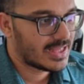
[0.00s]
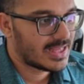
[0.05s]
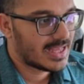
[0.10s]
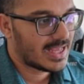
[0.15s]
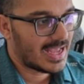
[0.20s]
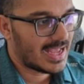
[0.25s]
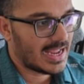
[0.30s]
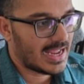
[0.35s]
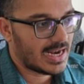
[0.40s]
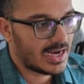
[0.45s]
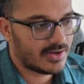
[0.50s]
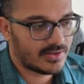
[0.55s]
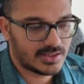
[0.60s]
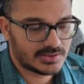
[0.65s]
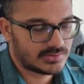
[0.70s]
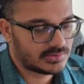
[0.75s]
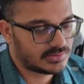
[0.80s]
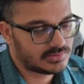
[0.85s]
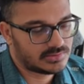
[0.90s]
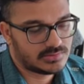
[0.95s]
and
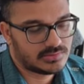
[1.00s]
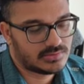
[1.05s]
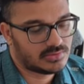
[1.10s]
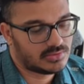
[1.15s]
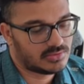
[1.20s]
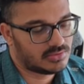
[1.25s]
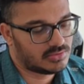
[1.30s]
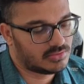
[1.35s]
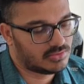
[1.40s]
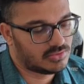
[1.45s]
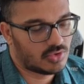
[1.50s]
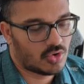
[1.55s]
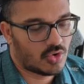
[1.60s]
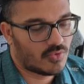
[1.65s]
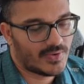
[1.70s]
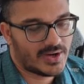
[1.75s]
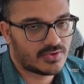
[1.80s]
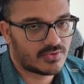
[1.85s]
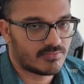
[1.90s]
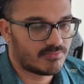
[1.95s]
there's no way
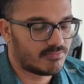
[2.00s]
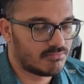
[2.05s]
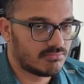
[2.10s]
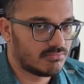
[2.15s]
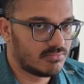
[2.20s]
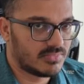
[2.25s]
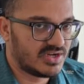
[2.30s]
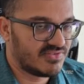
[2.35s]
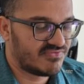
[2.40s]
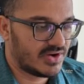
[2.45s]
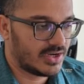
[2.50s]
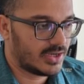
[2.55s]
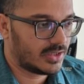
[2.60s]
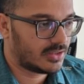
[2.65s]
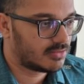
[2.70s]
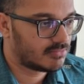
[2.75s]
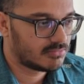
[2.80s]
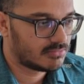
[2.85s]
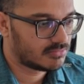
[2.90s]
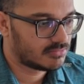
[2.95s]
to defend it.
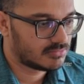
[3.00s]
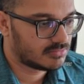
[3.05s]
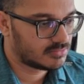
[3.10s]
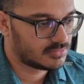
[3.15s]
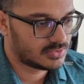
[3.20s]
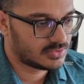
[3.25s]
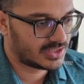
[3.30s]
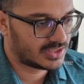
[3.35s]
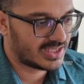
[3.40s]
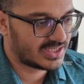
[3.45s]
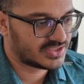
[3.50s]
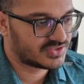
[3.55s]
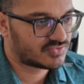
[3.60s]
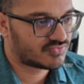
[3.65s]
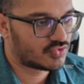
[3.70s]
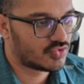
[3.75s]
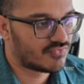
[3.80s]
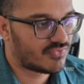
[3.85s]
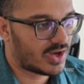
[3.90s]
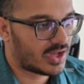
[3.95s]
The king is
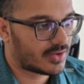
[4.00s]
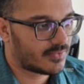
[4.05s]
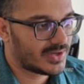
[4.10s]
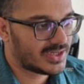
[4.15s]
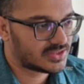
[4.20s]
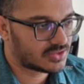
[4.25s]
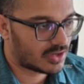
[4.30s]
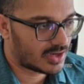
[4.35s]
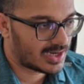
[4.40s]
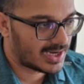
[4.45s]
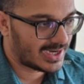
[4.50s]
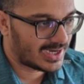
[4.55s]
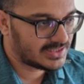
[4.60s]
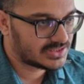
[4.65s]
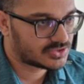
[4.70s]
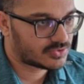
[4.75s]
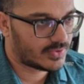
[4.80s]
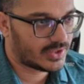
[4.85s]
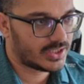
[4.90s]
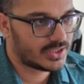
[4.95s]
too far away, it's on a light
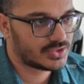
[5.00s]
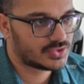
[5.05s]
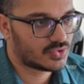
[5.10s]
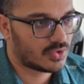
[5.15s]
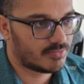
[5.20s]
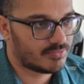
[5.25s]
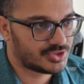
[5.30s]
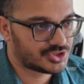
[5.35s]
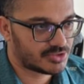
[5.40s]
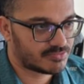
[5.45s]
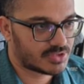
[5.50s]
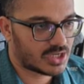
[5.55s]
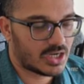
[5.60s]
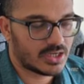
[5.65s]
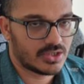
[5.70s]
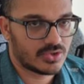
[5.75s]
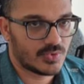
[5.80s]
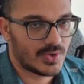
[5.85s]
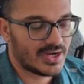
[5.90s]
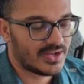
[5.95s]
square, so bishop can't
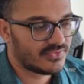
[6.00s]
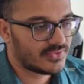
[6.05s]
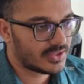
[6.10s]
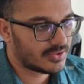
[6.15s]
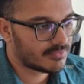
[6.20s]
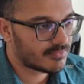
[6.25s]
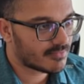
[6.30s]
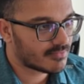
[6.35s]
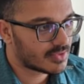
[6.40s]
do anything.